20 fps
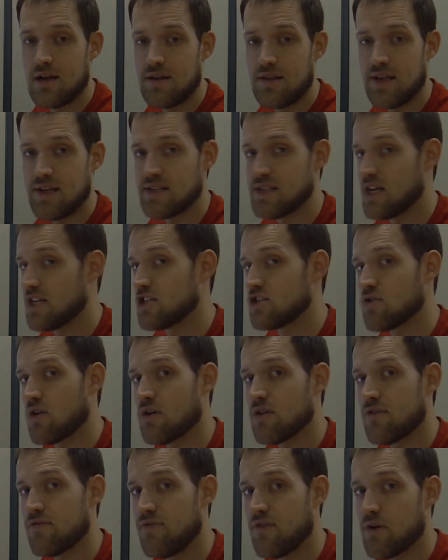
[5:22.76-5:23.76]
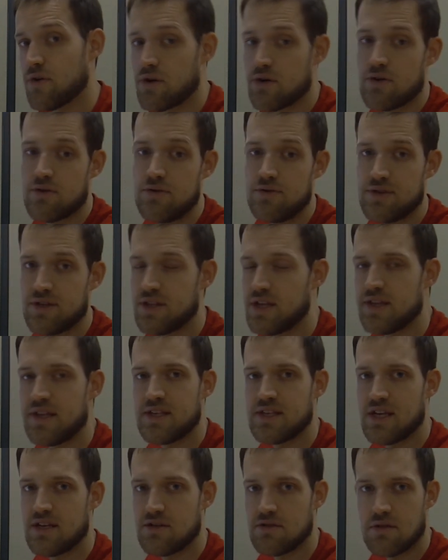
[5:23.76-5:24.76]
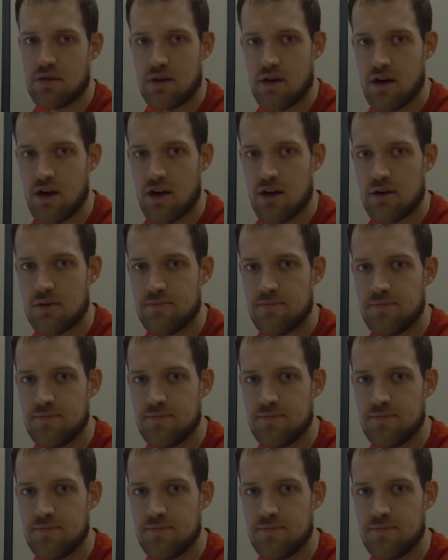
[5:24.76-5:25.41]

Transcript: They send you all the photos, and then they send you the car.